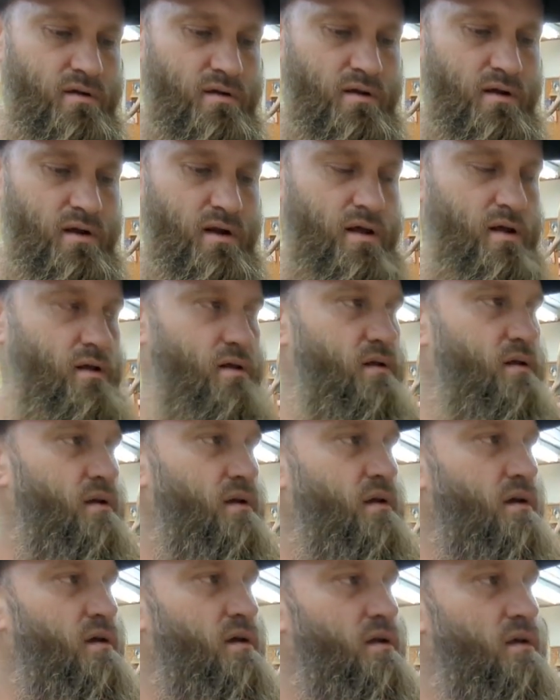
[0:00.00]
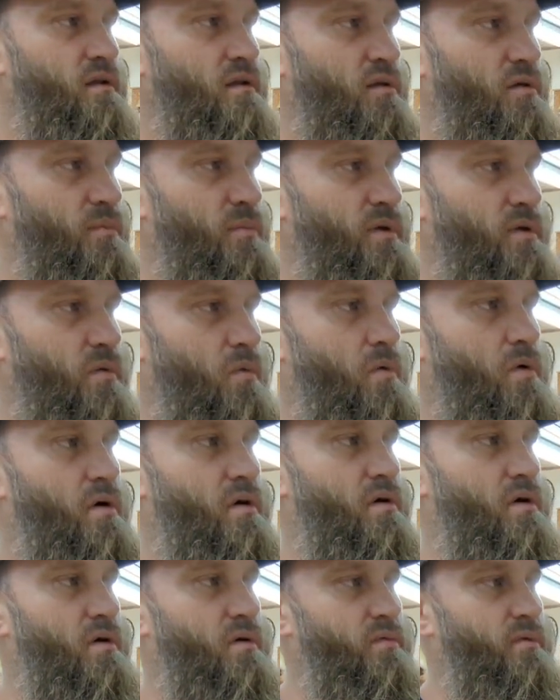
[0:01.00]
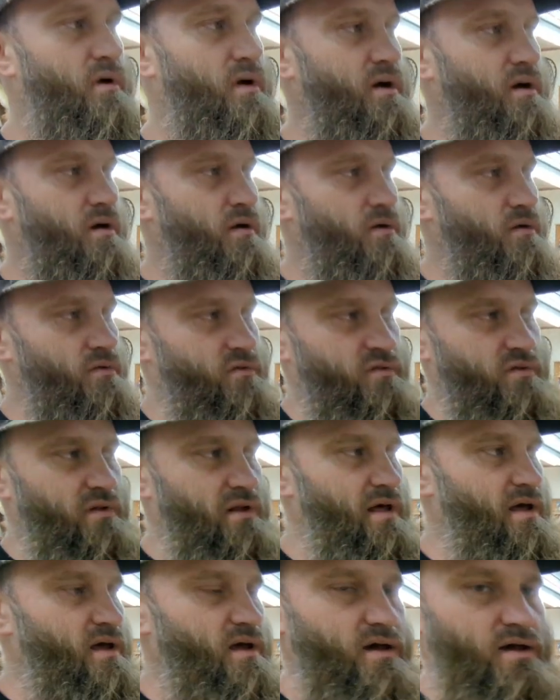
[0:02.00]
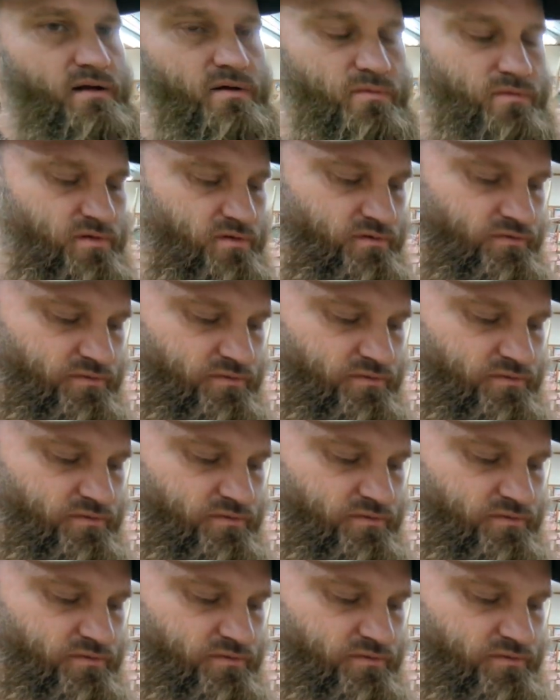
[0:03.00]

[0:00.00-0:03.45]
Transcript: And that little bit of water on there will slide on this